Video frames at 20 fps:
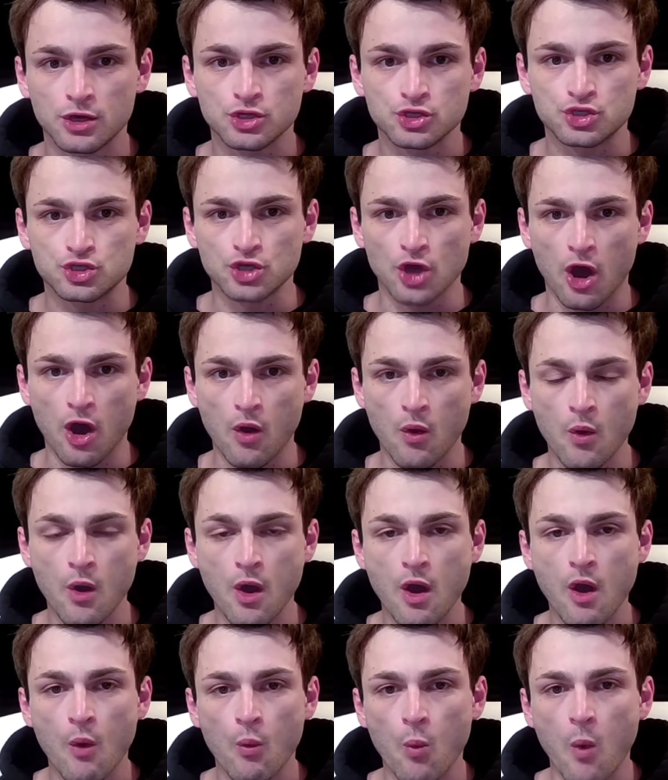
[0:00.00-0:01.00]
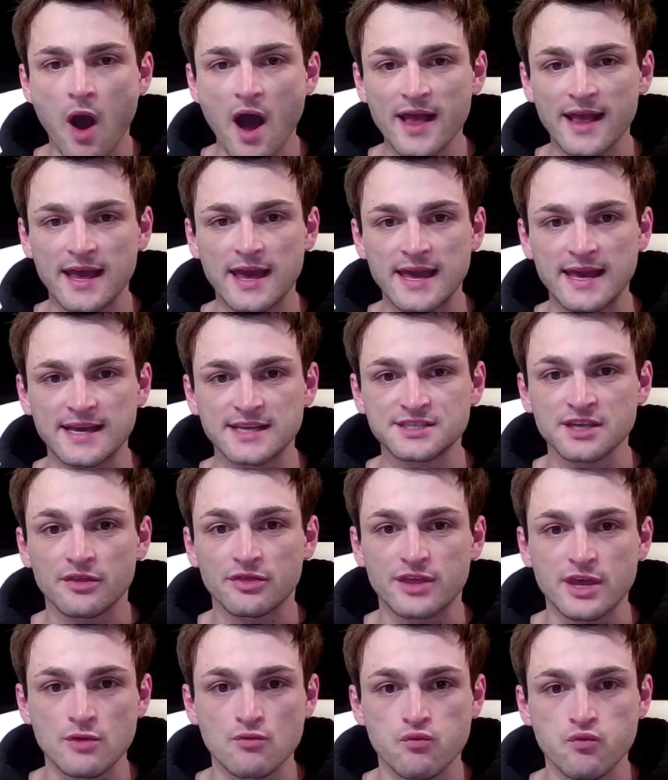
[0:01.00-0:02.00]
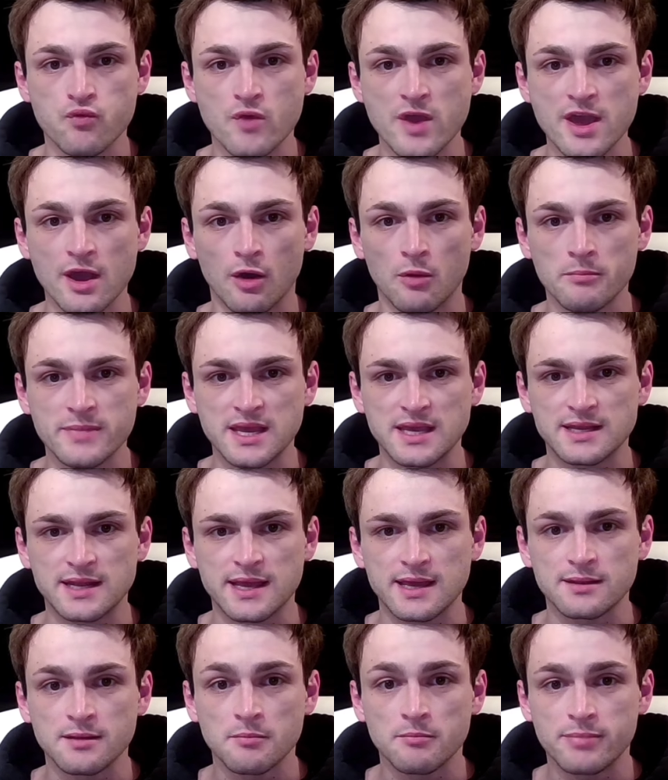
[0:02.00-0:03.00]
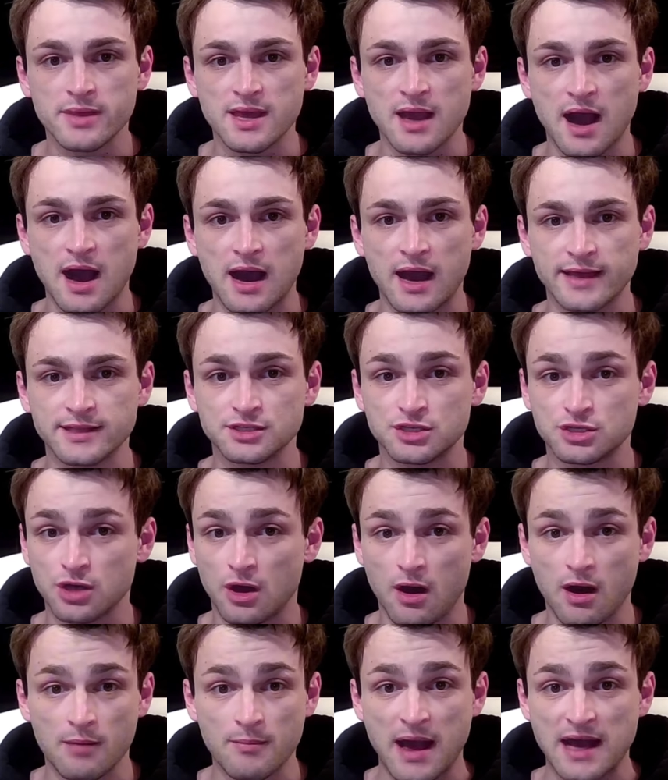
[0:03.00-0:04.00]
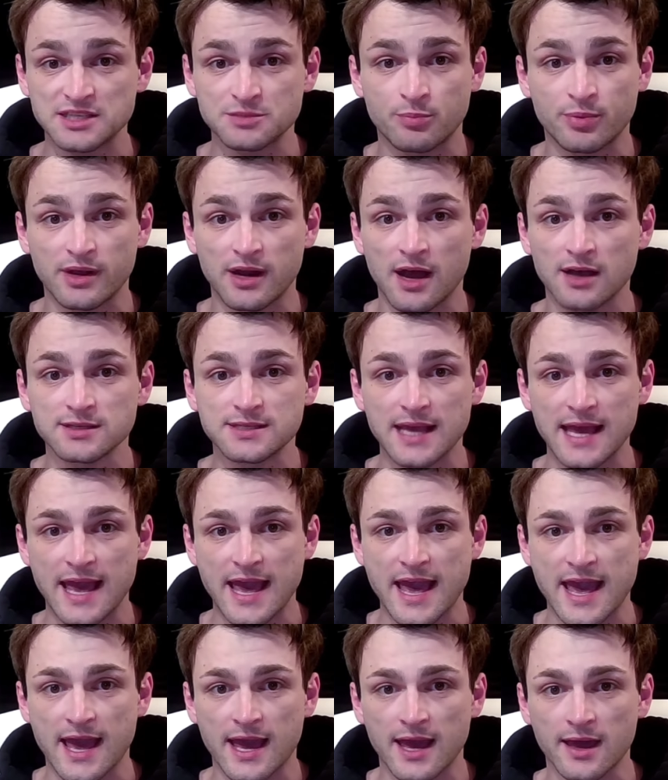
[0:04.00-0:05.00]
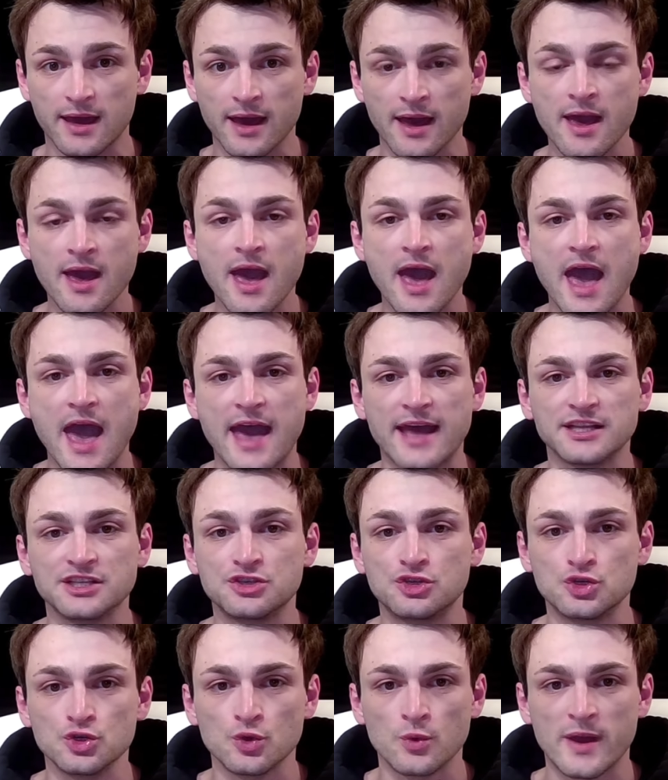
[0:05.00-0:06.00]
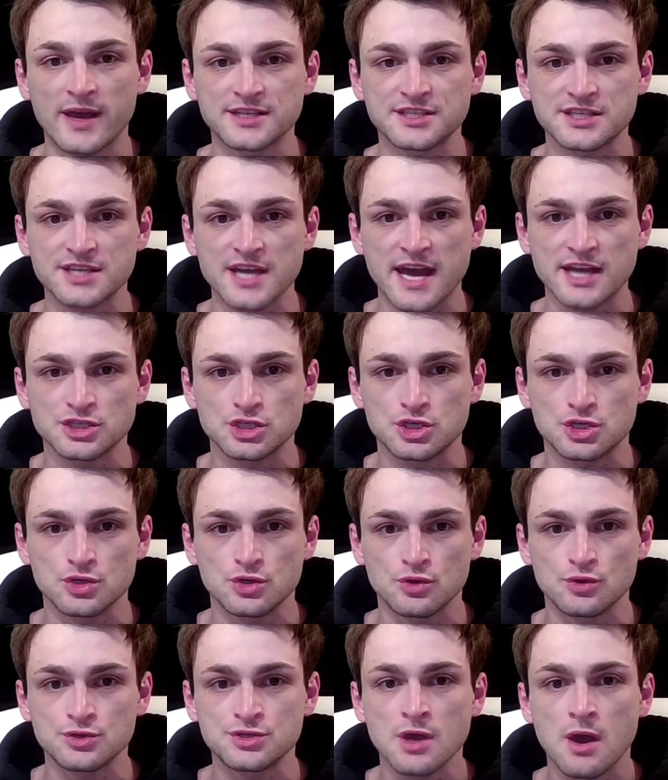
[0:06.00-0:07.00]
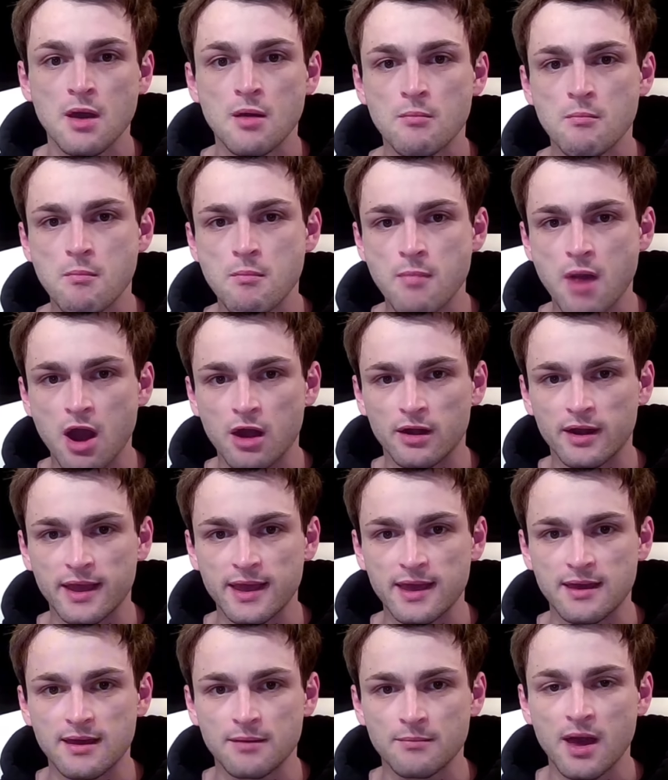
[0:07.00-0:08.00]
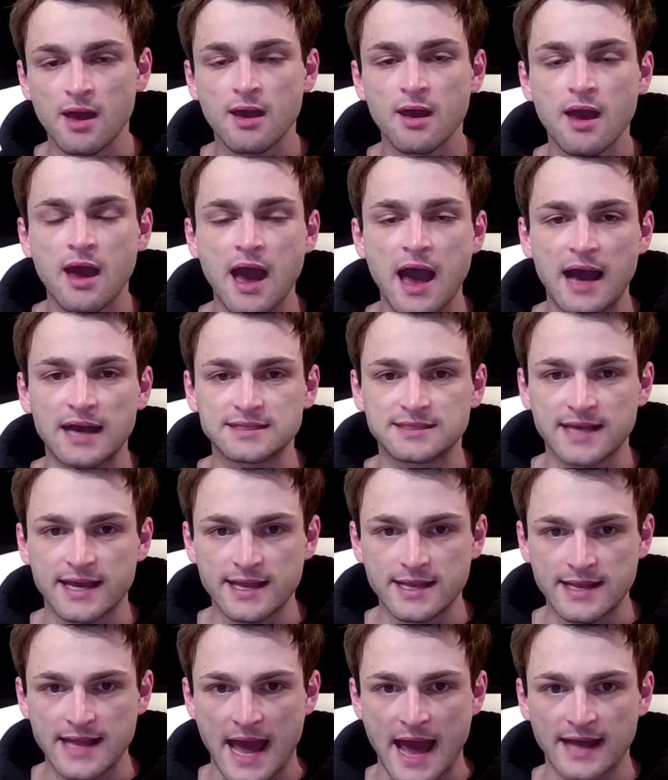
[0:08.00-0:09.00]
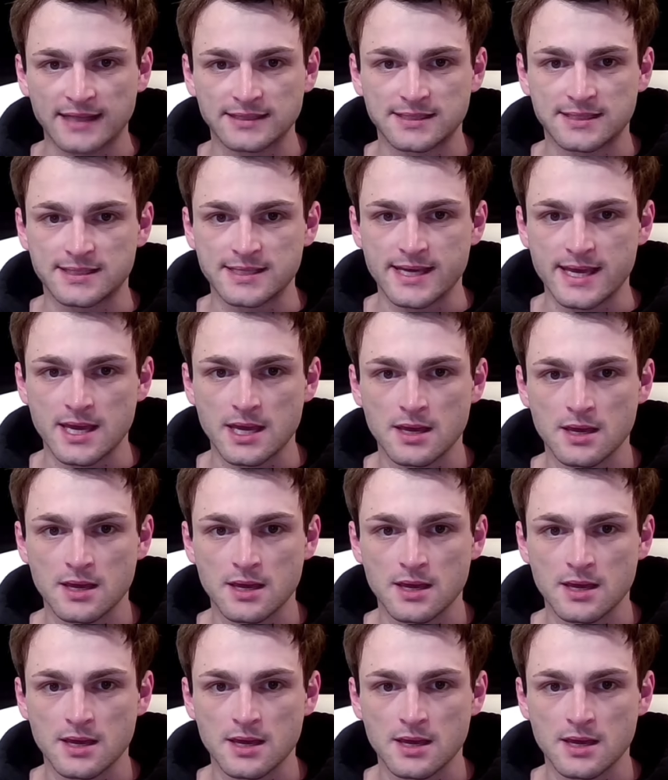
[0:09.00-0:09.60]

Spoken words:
So, what is the real meaning behind Tom Aspinall's ink, and do his tattoos mark him as a Nazi?